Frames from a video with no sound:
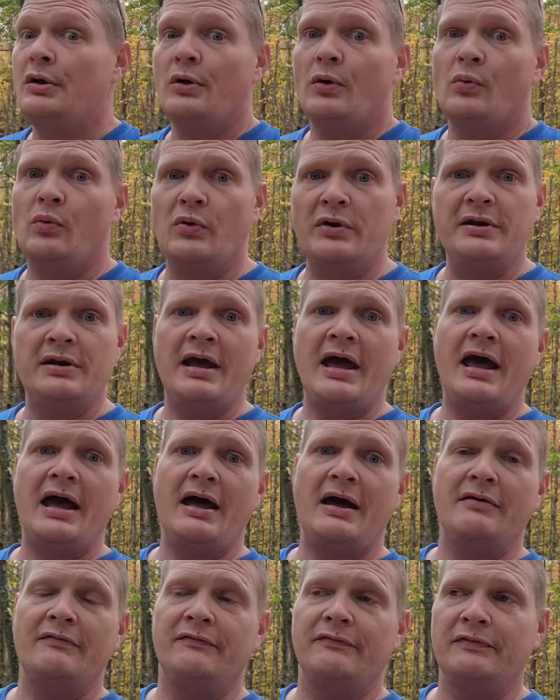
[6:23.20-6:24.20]
wouldn't
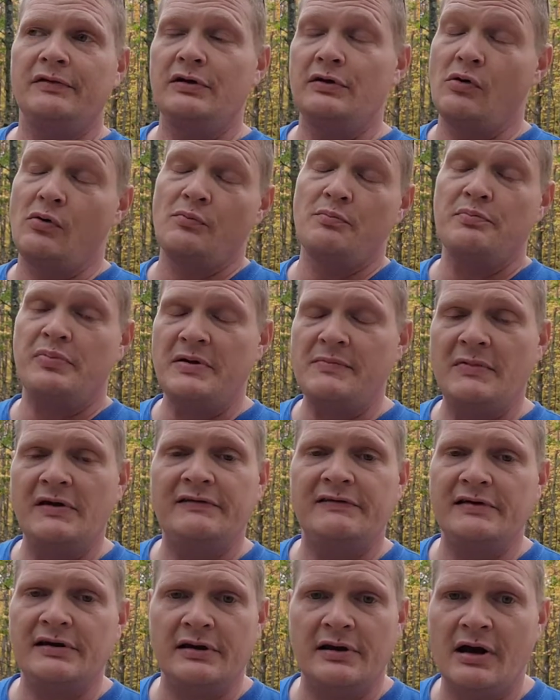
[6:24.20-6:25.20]
have, be
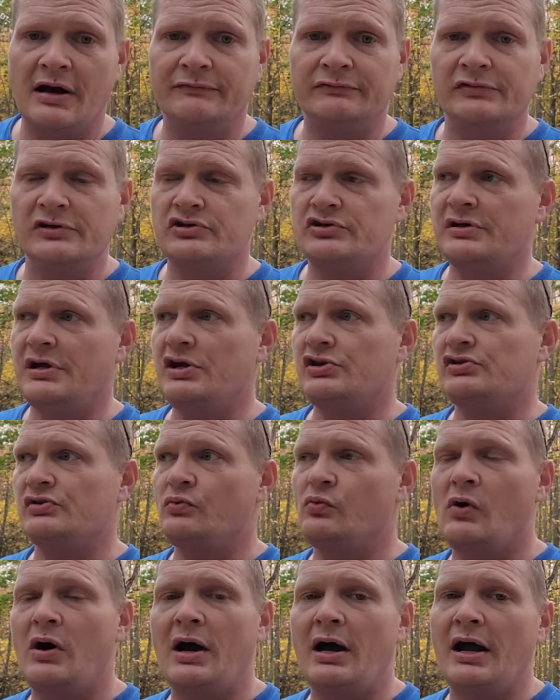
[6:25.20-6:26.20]
missing coverage
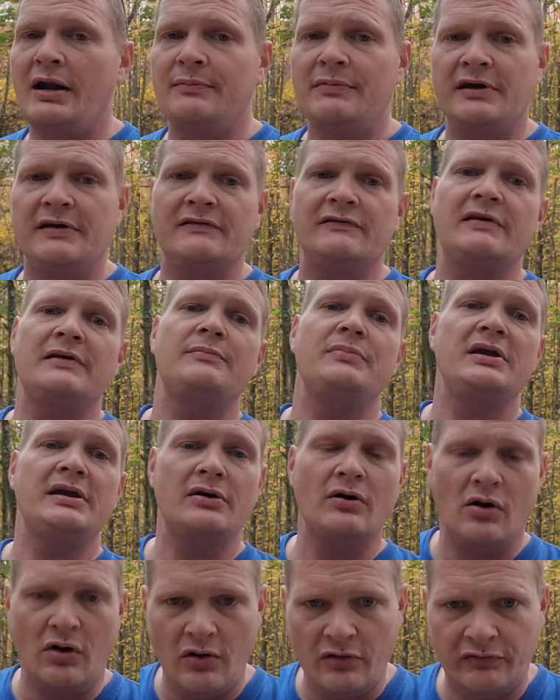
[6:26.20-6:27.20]
nationwide because they'd be
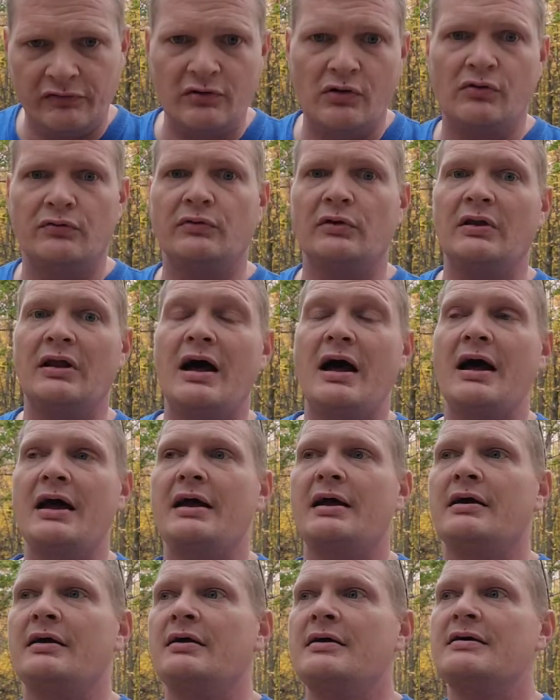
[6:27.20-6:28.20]
also
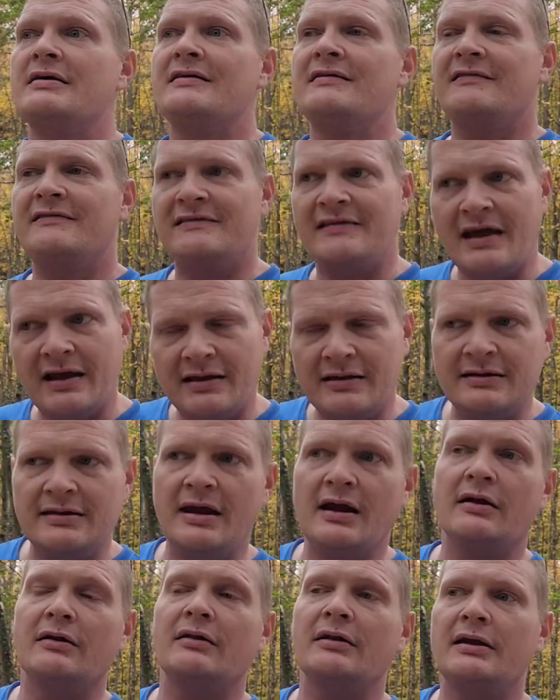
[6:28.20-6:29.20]
relying
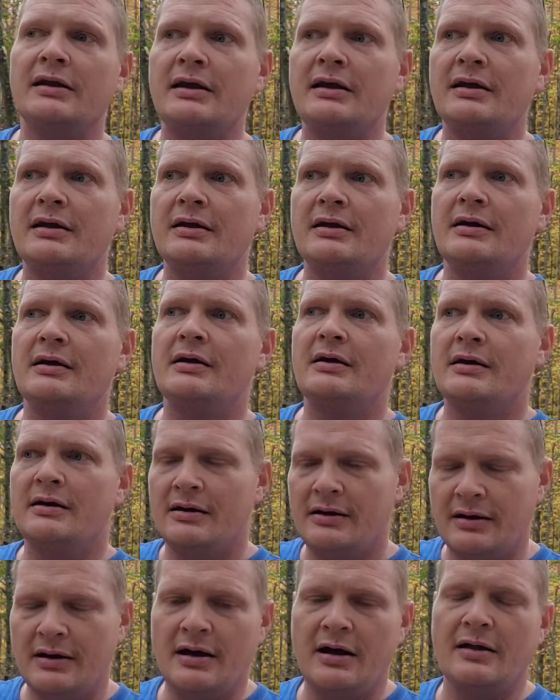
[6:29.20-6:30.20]
secondarily
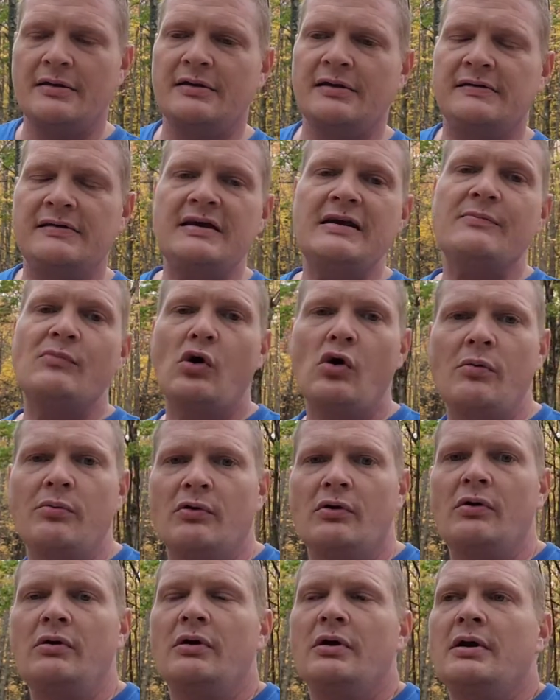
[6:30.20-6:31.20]
on the
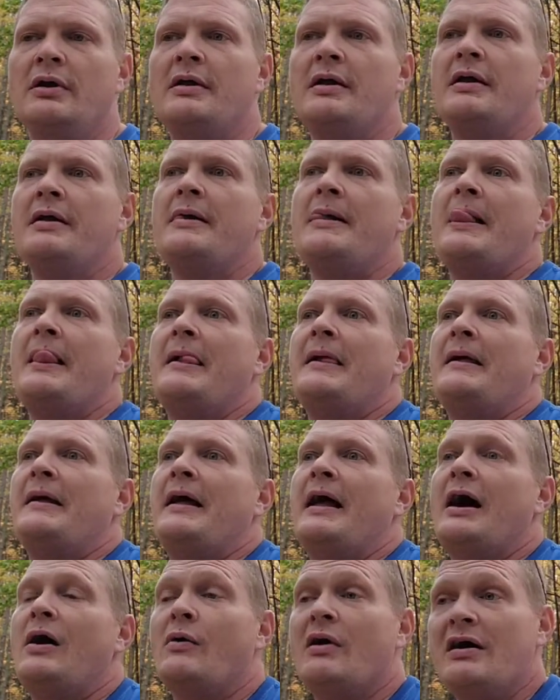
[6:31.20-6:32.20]
T-Mobile.
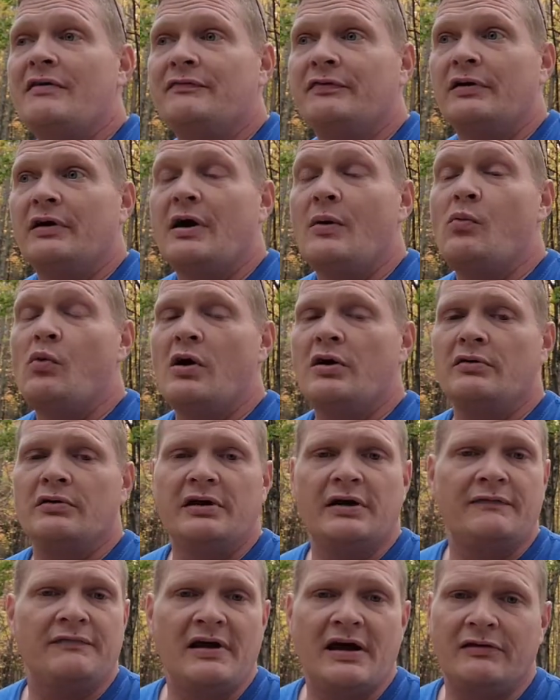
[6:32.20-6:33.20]
However, I'm wondering
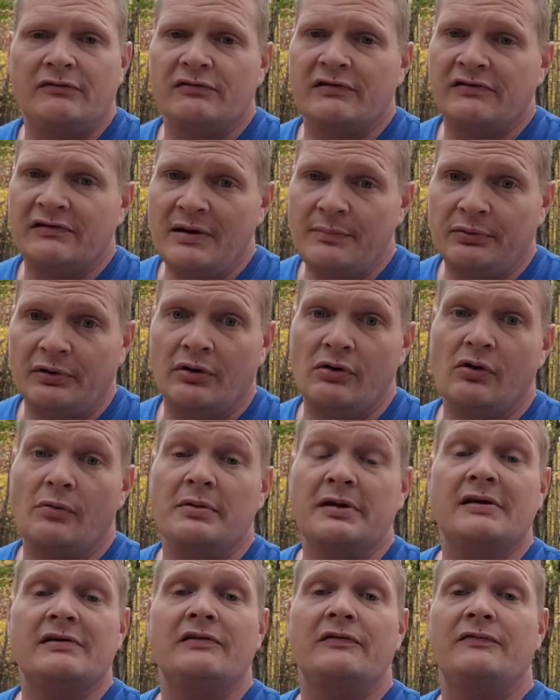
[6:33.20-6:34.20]
if that's reciprocal,
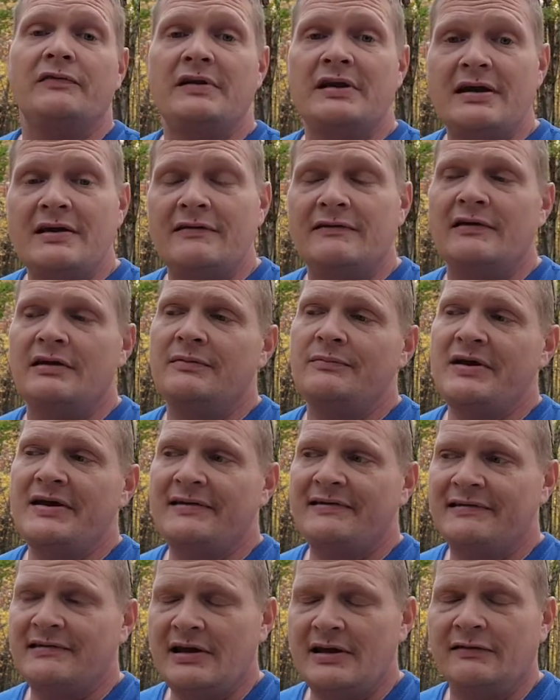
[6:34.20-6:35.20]
because if it is, then it
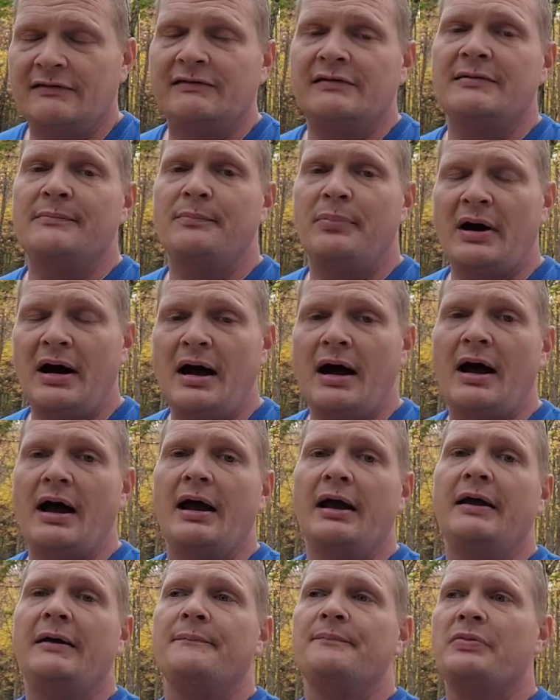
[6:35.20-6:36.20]
makes sense to
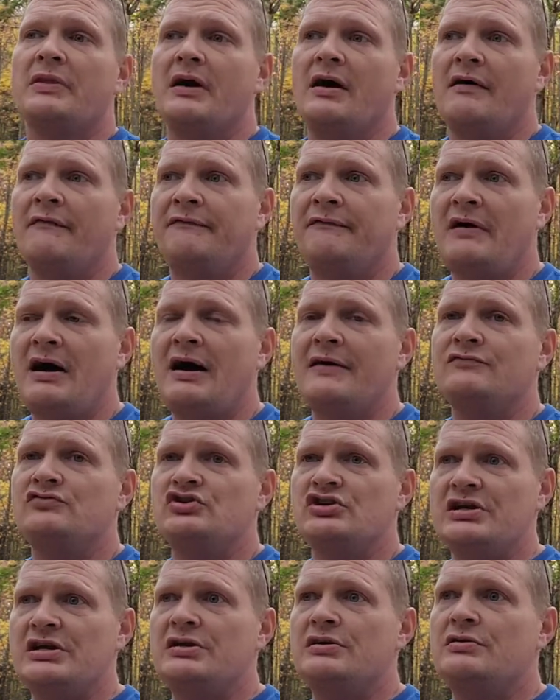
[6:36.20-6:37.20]
buy a 5G
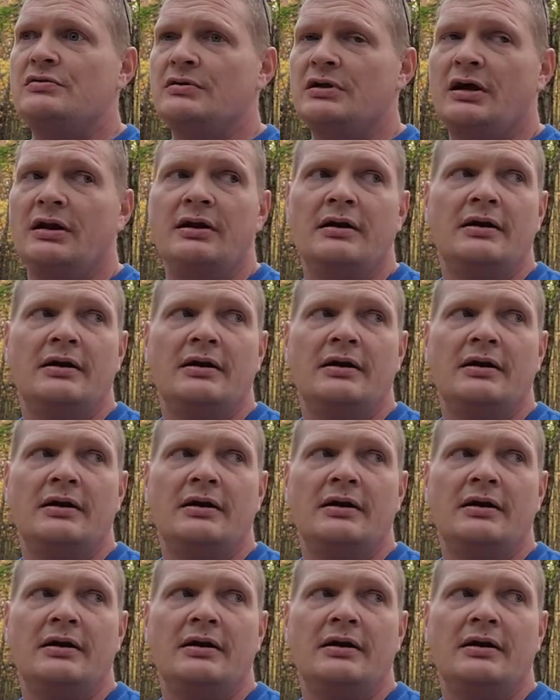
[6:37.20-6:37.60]
unit.